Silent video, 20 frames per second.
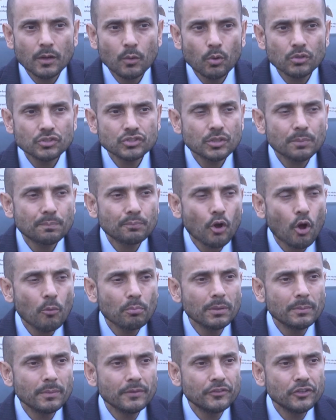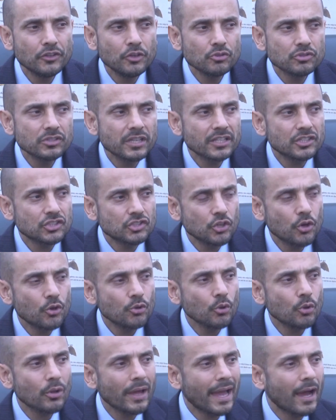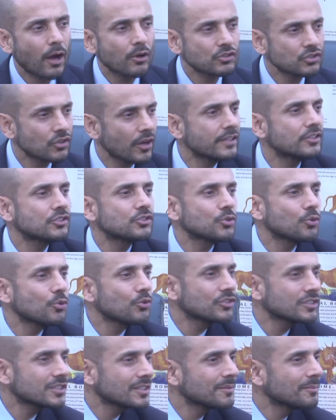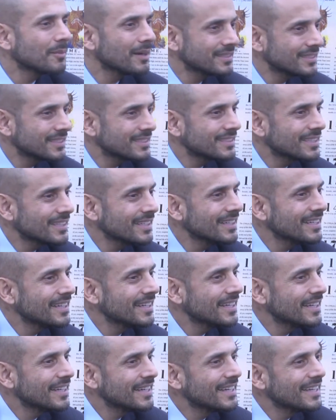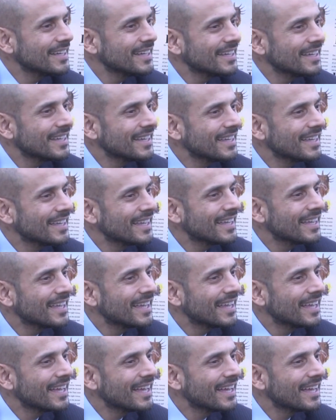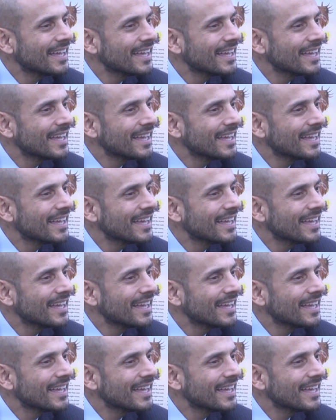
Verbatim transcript: What's the problem if you use an external or outside source, my sister? Uh,